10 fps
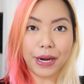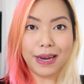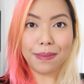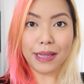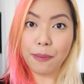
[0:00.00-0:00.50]
We're
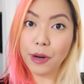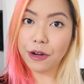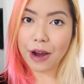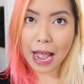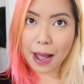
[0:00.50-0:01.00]
gonna meet up
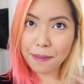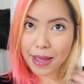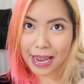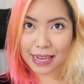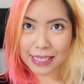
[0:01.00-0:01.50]
with
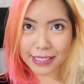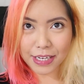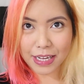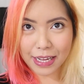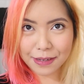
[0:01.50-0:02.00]
Graham and he's
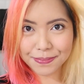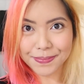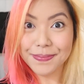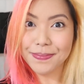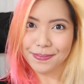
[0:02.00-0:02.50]
gonna
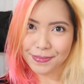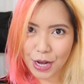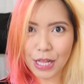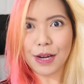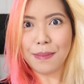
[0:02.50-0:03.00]

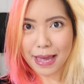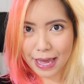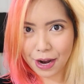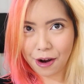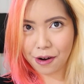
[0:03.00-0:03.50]
color my
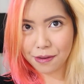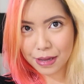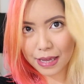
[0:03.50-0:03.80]
hair.